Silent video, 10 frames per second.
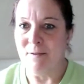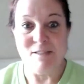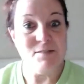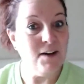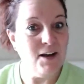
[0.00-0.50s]

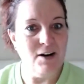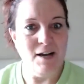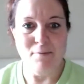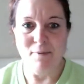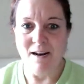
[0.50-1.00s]
was fired
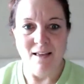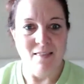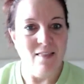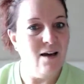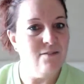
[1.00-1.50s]
up, and I
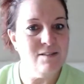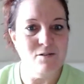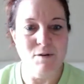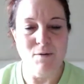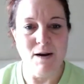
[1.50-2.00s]

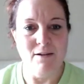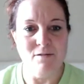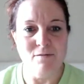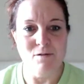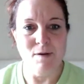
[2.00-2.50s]
loved doing what
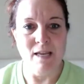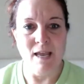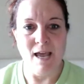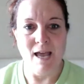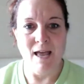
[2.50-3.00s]
I'm
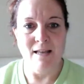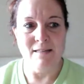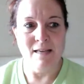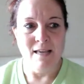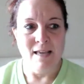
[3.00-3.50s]
doing,
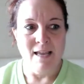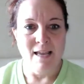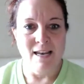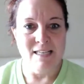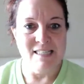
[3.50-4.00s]
and
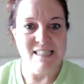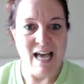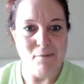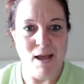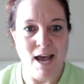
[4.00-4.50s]
it is
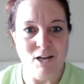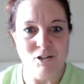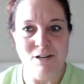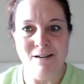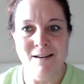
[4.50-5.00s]
that
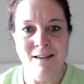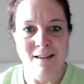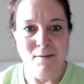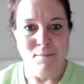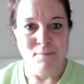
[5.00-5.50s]
passion
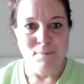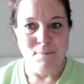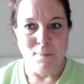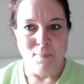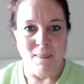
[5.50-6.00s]

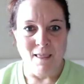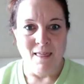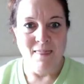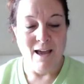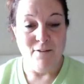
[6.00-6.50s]

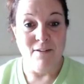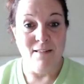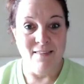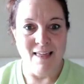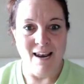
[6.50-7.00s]
and that
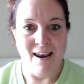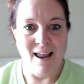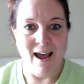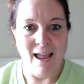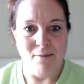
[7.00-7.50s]
feeling that
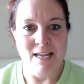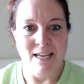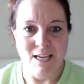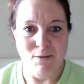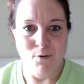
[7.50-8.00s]
I am
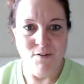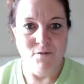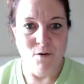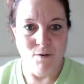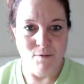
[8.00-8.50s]
taking and
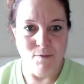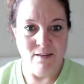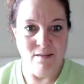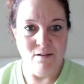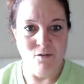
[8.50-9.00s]
moving forward
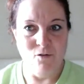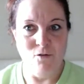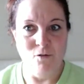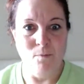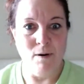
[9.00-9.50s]
with
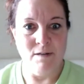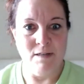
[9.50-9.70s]
to